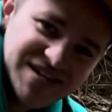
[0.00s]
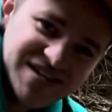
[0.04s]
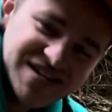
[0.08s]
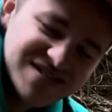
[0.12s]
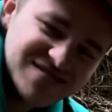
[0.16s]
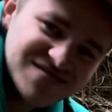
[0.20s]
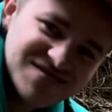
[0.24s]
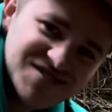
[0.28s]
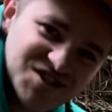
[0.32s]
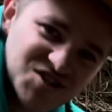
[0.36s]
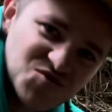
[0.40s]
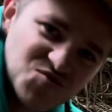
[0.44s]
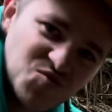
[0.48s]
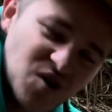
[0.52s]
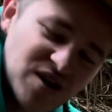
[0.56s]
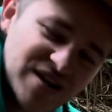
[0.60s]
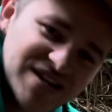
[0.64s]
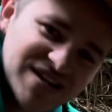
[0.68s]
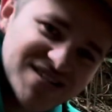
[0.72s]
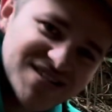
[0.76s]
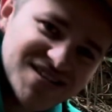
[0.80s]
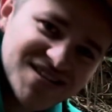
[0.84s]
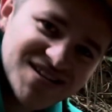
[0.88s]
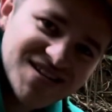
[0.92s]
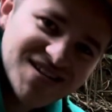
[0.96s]
and just
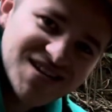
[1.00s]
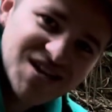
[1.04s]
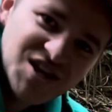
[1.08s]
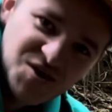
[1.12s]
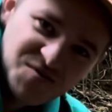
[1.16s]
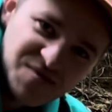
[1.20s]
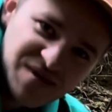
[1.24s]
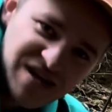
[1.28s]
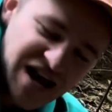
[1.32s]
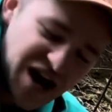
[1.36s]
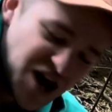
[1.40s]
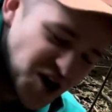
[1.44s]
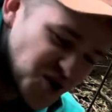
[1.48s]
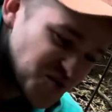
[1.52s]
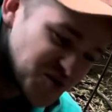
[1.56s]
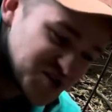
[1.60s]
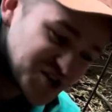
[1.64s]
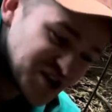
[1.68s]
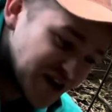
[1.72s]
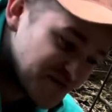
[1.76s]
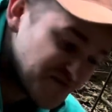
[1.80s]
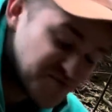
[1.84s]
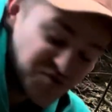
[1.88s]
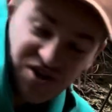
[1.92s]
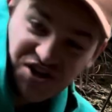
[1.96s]
wanting to hear me out, which
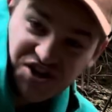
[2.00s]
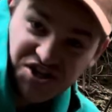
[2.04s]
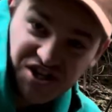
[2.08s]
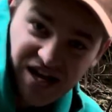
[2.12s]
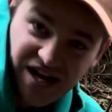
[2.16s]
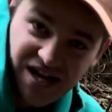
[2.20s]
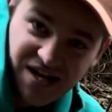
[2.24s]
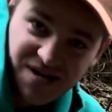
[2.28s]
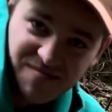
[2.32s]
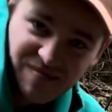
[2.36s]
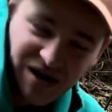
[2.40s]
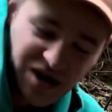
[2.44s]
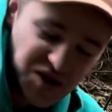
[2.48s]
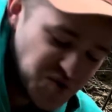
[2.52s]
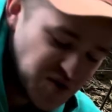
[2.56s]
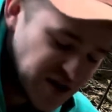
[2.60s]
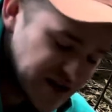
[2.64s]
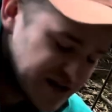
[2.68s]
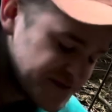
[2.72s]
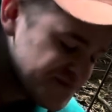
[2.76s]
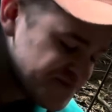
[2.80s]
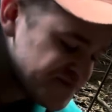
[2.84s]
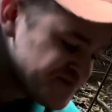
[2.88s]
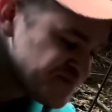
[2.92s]
I appreciate, by the way.